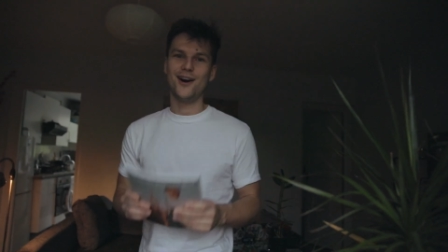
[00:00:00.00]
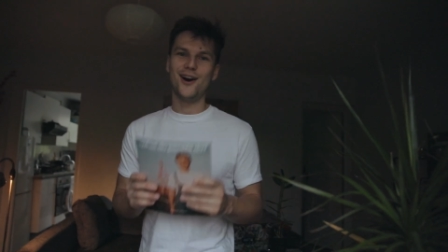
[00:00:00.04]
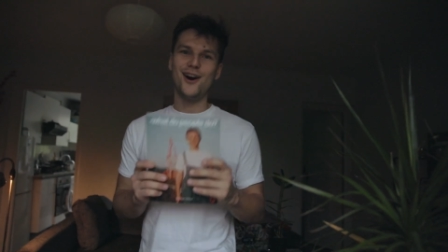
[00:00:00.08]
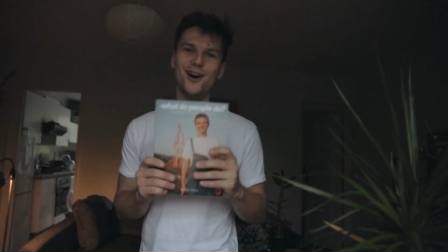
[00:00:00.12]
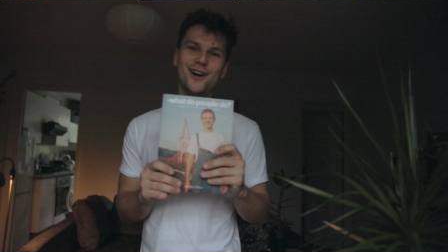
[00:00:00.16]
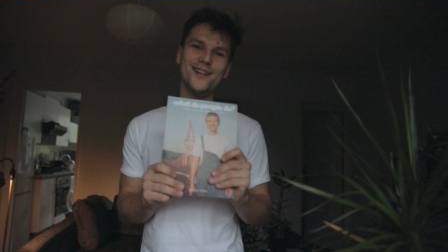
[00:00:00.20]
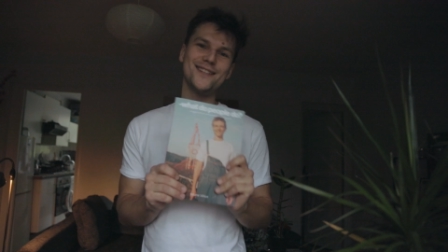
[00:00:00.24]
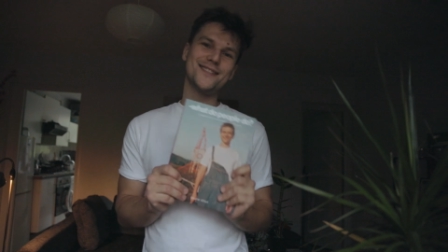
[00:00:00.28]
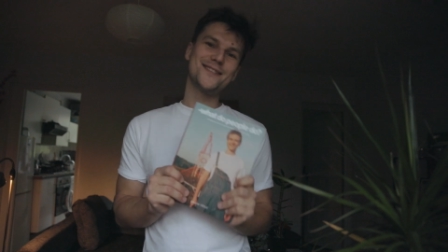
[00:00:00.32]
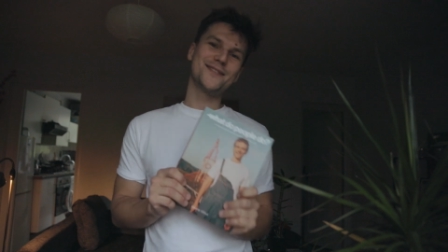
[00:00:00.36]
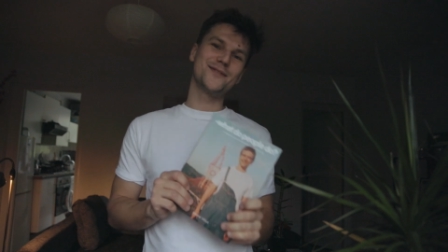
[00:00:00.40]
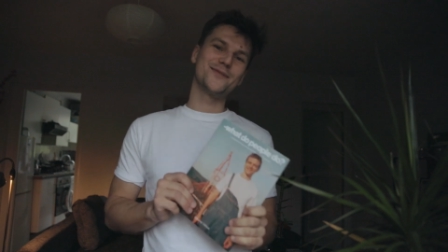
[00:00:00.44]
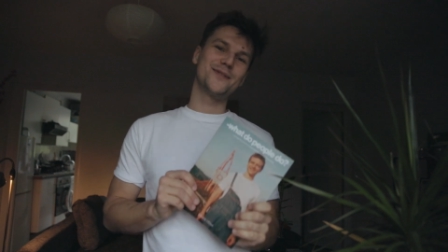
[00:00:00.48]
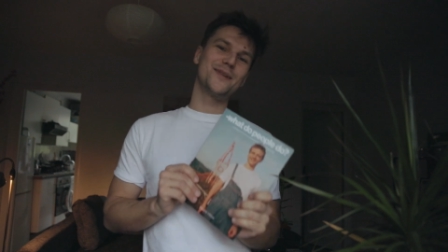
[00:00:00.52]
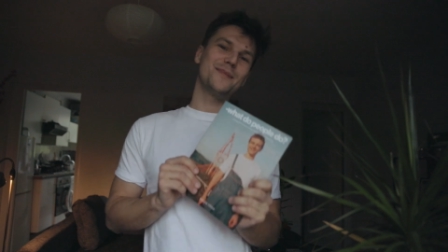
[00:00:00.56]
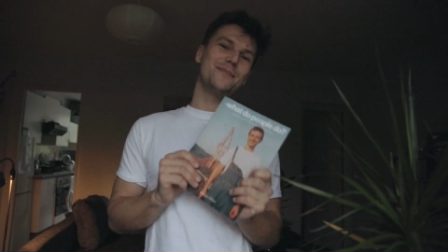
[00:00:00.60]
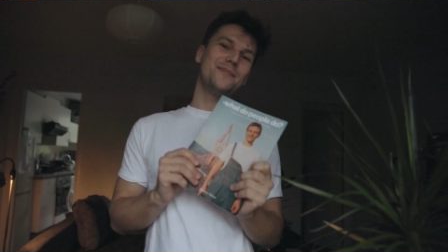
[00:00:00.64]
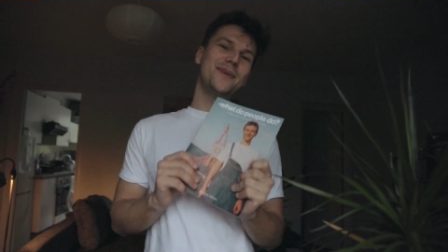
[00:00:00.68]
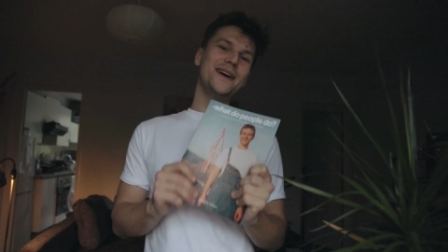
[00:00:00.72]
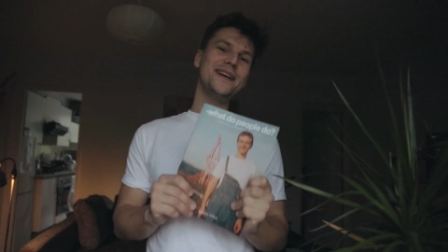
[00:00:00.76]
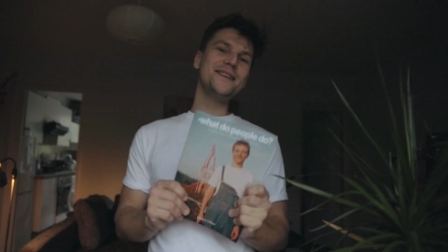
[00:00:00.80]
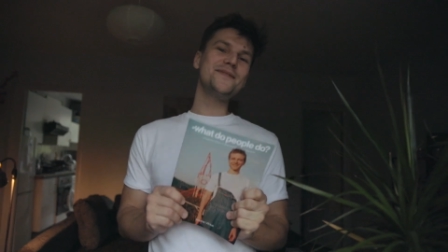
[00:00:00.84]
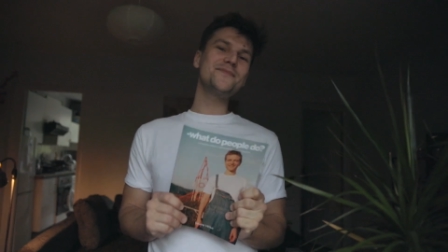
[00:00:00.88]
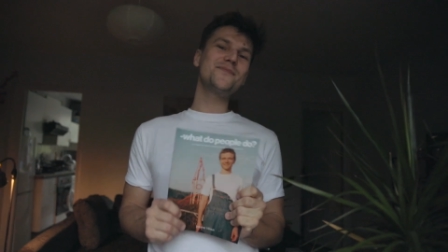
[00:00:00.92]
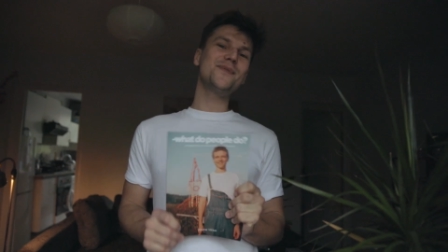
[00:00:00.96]
Also, the
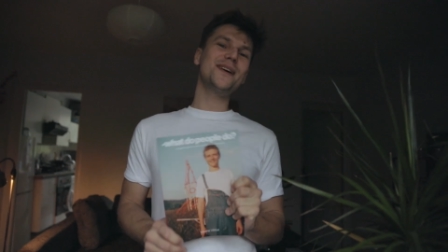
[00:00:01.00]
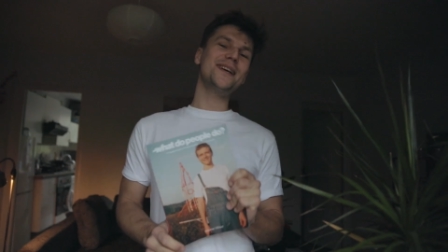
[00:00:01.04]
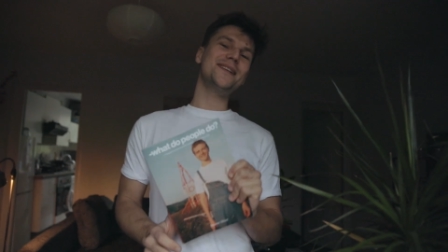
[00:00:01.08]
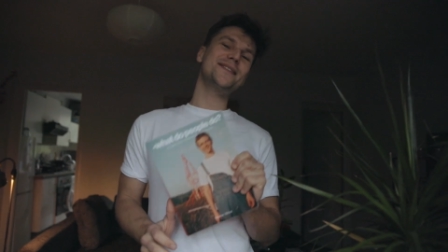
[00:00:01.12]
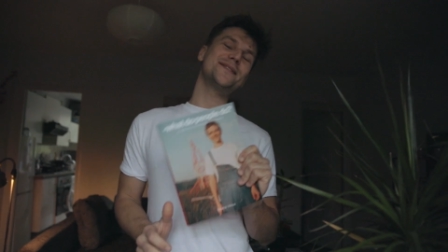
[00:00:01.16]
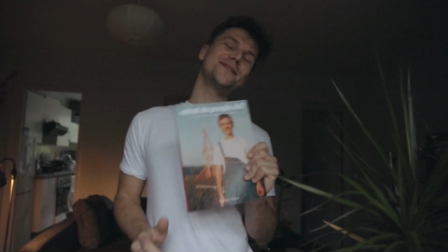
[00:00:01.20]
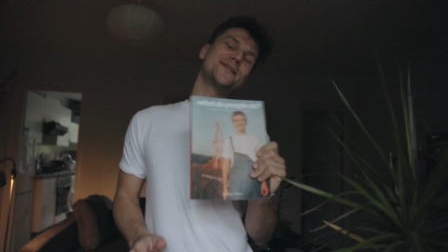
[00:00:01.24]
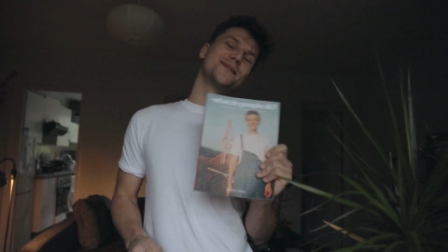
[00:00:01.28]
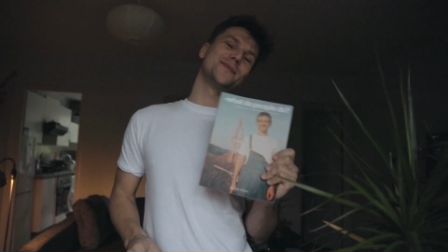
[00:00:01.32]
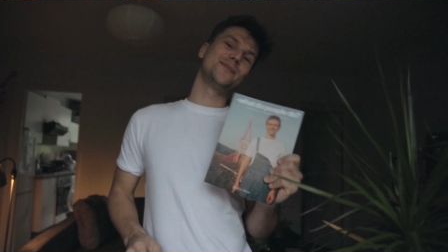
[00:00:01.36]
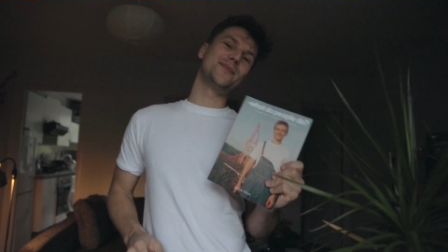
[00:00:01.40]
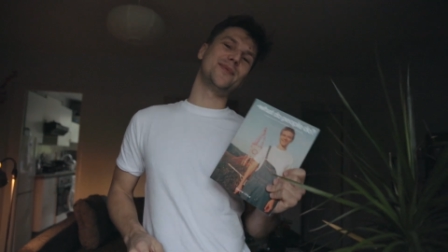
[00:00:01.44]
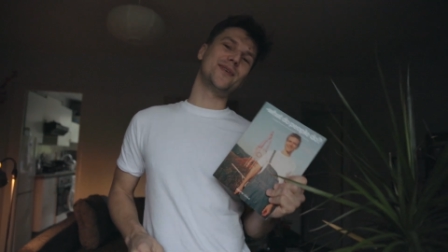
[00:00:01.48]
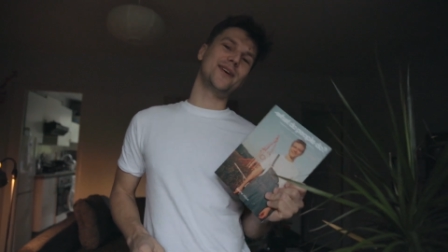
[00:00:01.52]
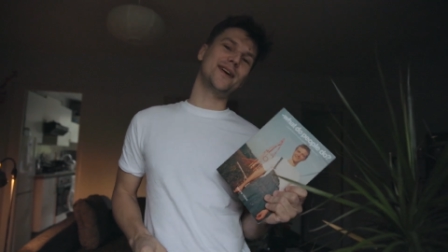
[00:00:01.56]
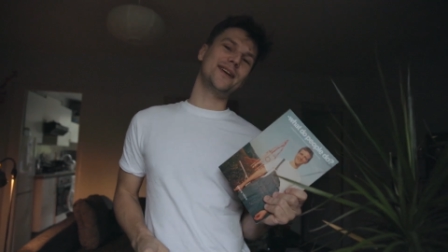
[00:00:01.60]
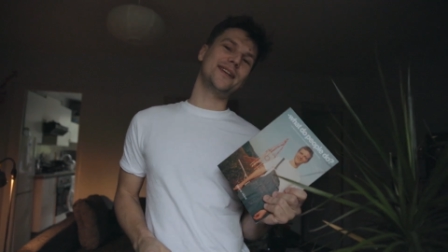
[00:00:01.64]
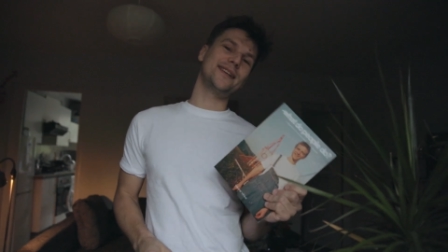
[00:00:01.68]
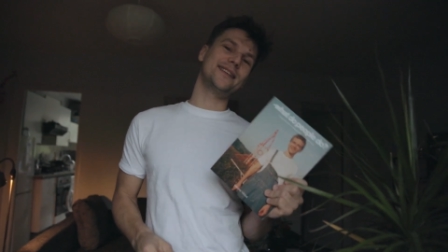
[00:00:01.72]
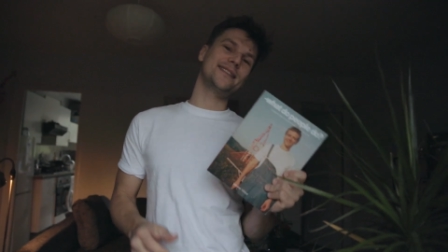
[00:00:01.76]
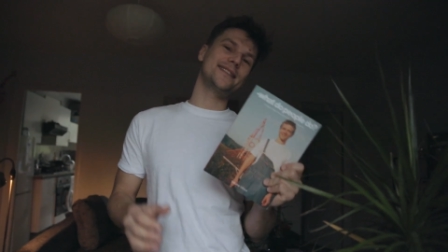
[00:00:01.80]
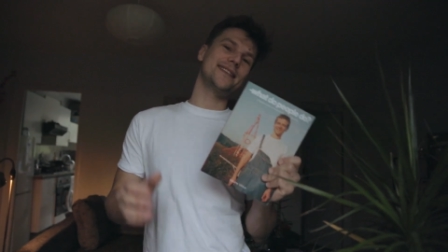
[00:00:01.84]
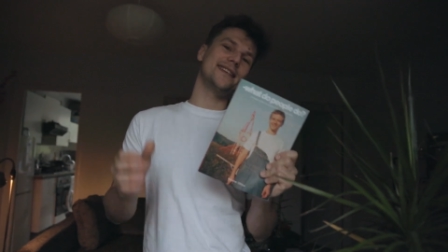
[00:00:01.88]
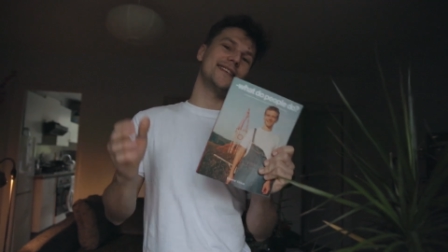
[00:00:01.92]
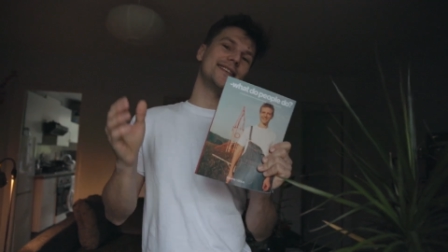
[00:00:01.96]
best way to support
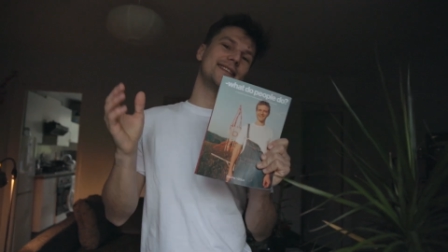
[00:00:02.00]
us